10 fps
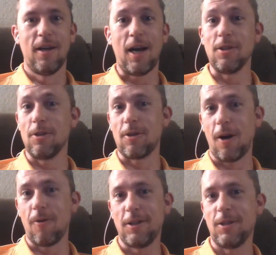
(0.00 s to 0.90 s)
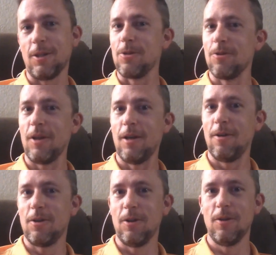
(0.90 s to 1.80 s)
I did try watching
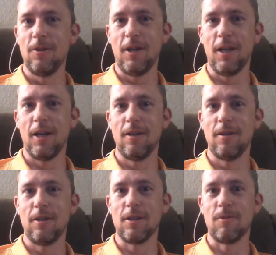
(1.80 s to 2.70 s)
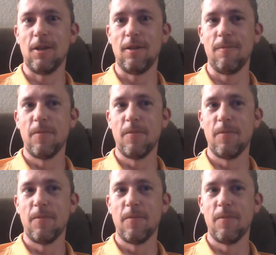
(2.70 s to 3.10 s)
Zoolander 2 and just went,